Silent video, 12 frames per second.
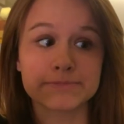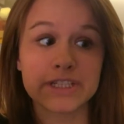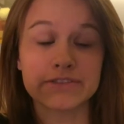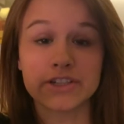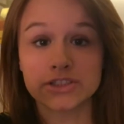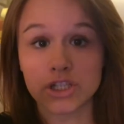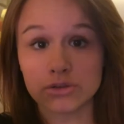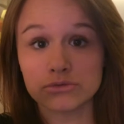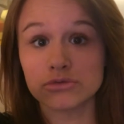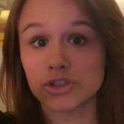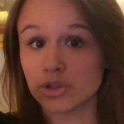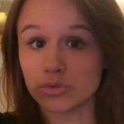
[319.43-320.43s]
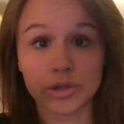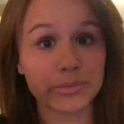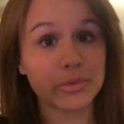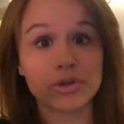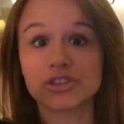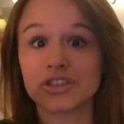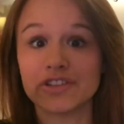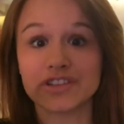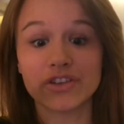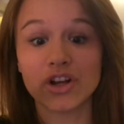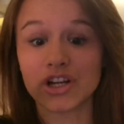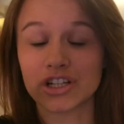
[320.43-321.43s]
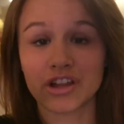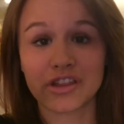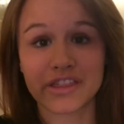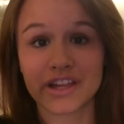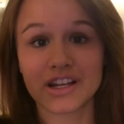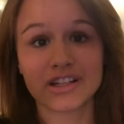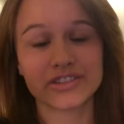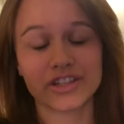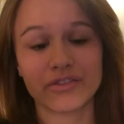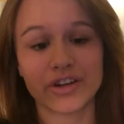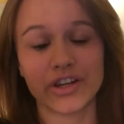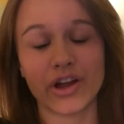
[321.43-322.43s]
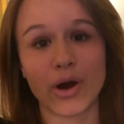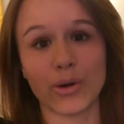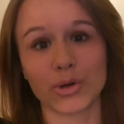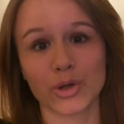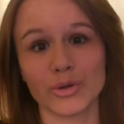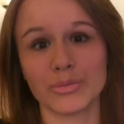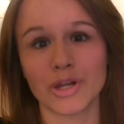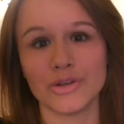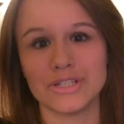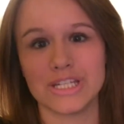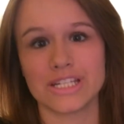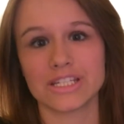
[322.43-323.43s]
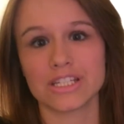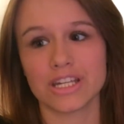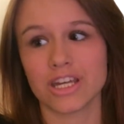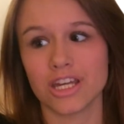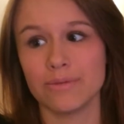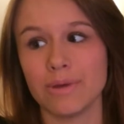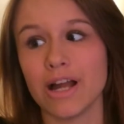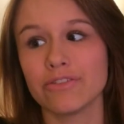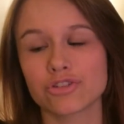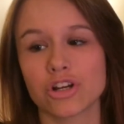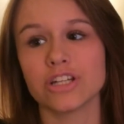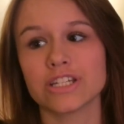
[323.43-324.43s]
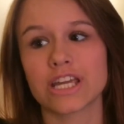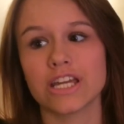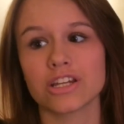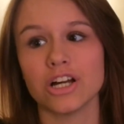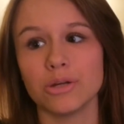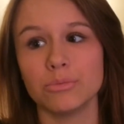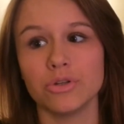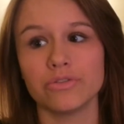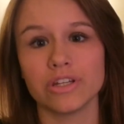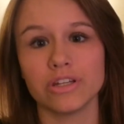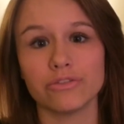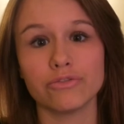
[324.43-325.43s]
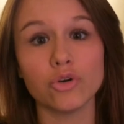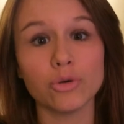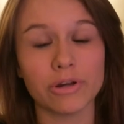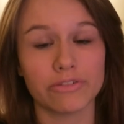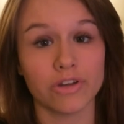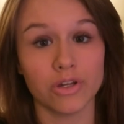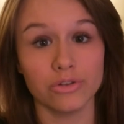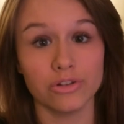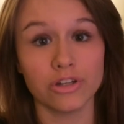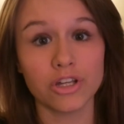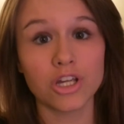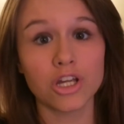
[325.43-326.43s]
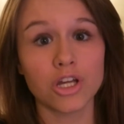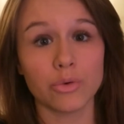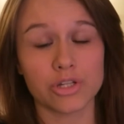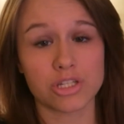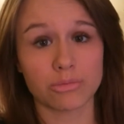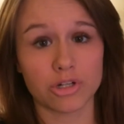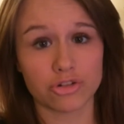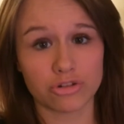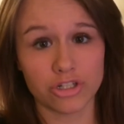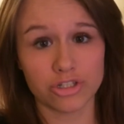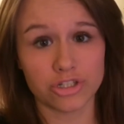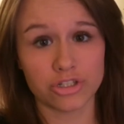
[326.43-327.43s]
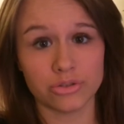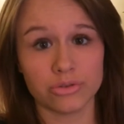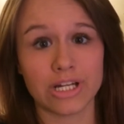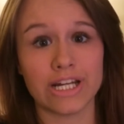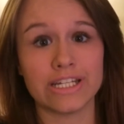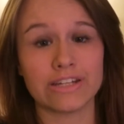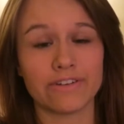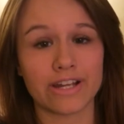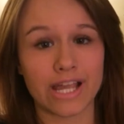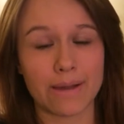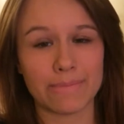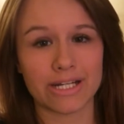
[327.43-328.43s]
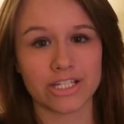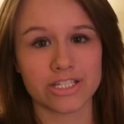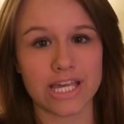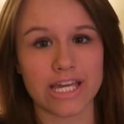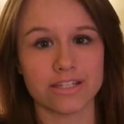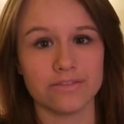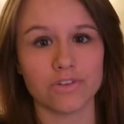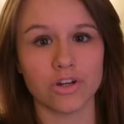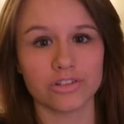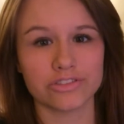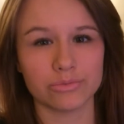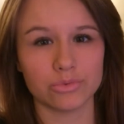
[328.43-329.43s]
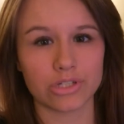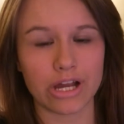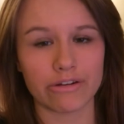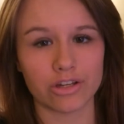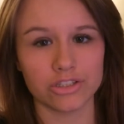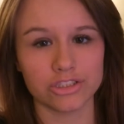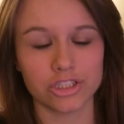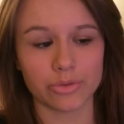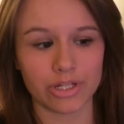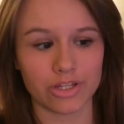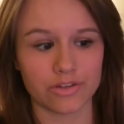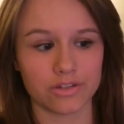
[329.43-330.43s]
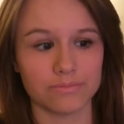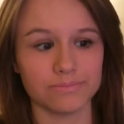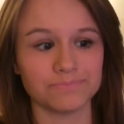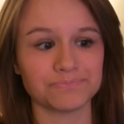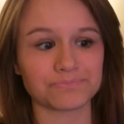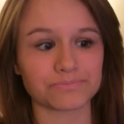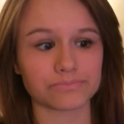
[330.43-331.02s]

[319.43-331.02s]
if I don't, you won't be watching this vlog, I don't think, because I don't really know how I'm going to upload it. I've tried to get iMovie for my phone, which I'm going to try and do. And if I can manage to edit vlogs, I will carry on doing them.